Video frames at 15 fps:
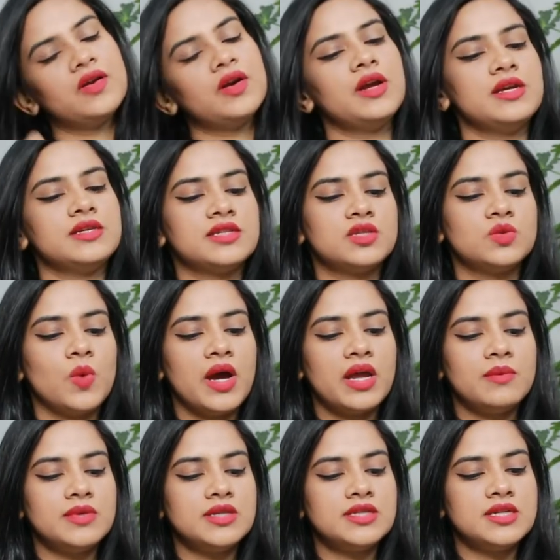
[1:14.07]
here is this
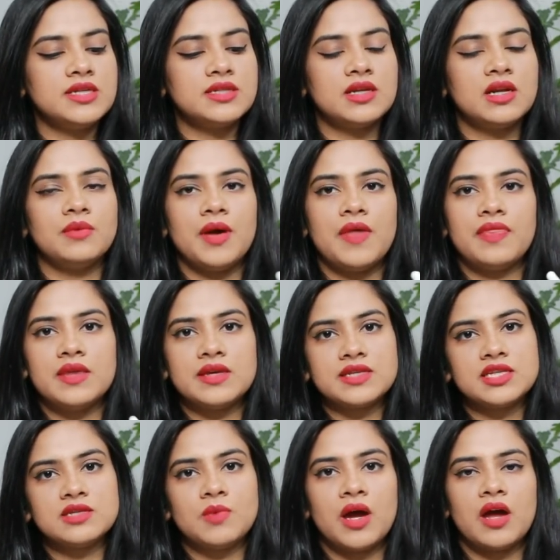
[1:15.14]
Vitamin C Serum, and this
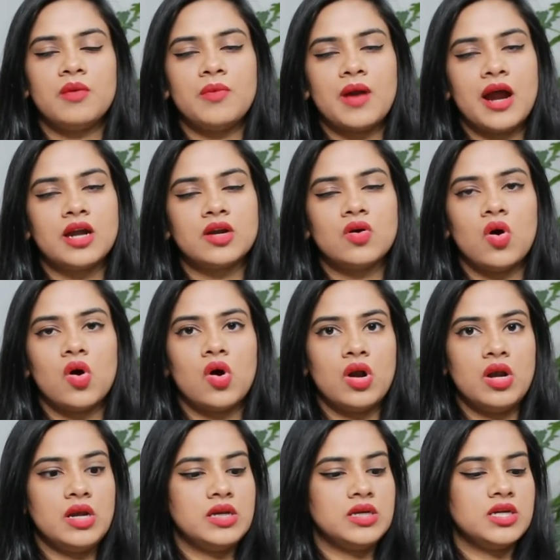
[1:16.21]
is by a brand
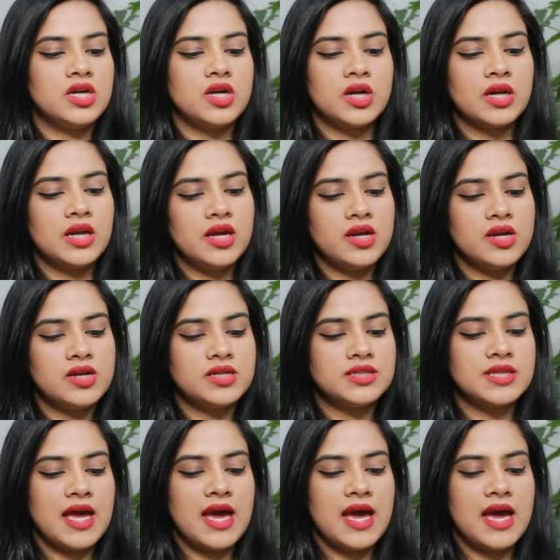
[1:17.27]
called Klairs,